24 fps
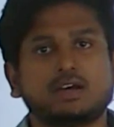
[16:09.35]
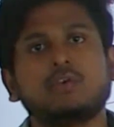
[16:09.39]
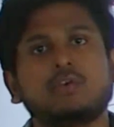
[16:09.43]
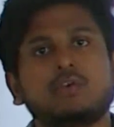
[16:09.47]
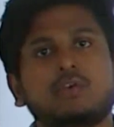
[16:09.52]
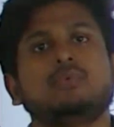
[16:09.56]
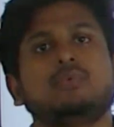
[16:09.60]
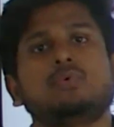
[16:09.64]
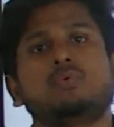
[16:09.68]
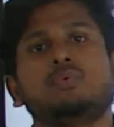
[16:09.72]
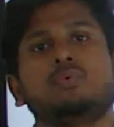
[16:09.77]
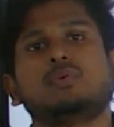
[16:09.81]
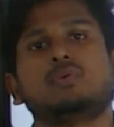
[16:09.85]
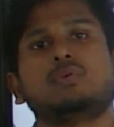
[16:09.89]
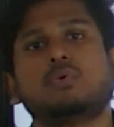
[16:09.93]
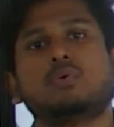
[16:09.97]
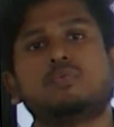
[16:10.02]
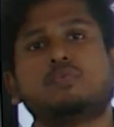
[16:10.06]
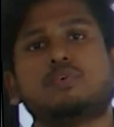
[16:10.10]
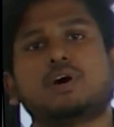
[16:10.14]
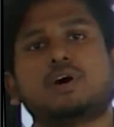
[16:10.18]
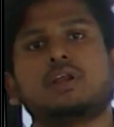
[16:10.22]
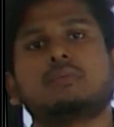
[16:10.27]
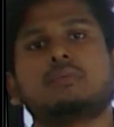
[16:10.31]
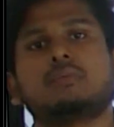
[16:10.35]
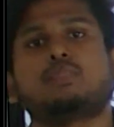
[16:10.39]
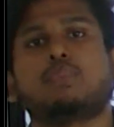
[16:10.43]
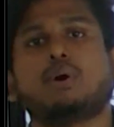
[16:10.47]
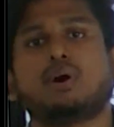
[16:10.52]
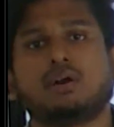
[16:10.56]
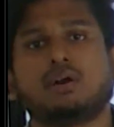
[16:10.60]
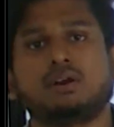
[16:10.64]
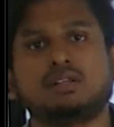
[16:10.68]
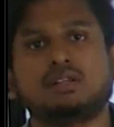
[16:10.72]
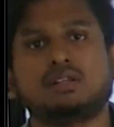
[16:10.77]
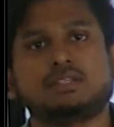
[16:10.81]
how you will go for a
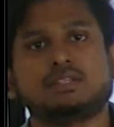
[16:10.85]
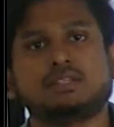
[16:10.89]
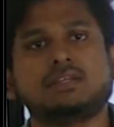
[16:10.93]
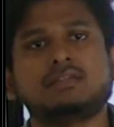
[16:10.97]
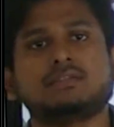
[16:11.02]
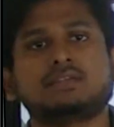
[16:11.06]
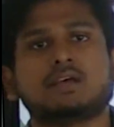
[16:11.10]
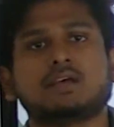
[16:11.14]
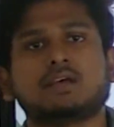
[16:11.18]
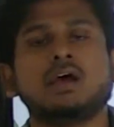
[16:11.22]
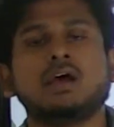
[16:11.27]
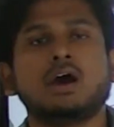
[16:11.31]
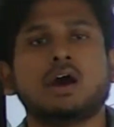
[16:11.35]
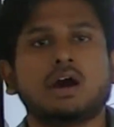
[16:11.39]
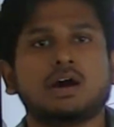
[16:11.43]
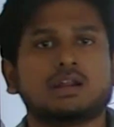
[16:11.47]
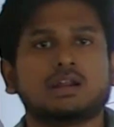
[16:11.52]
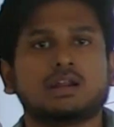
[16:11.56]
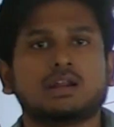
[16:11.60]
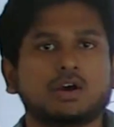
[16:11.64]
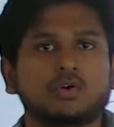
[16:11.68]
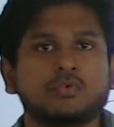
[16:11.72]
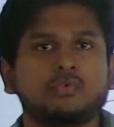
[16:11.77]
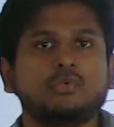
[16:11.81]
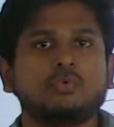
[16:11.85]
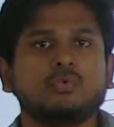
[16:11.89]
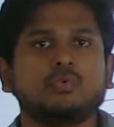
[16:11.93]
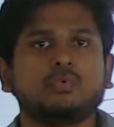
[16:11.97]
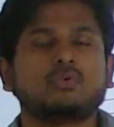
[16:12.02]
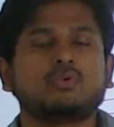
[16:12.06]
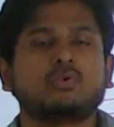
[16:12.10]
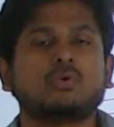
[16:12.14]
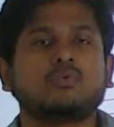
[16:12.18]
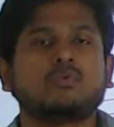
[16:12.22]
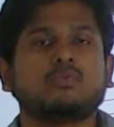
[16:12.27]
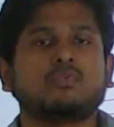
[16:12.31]
policies or how you
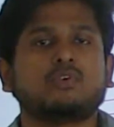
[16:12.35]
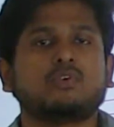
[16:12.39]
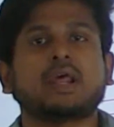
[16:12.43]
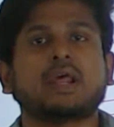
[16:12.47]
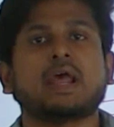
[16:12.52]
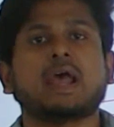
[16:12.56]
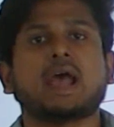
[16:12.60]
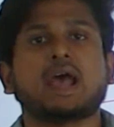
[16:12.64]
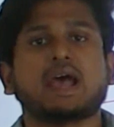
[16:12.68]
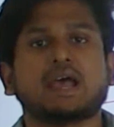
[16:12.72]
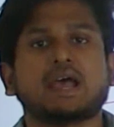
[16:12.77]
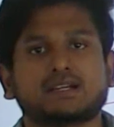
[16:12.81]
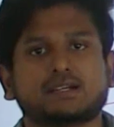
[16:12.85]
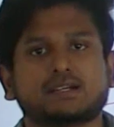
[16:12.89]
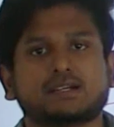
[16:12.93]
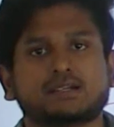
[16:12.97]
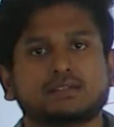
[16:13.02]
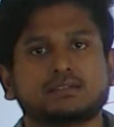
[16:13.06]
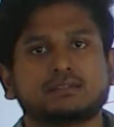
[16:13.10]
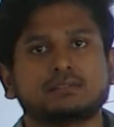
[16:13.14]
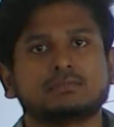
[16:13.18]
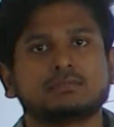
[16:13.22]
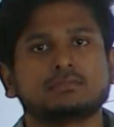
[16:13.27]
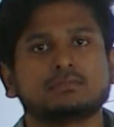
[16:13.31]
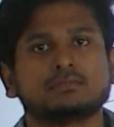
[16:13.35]
will go for an act.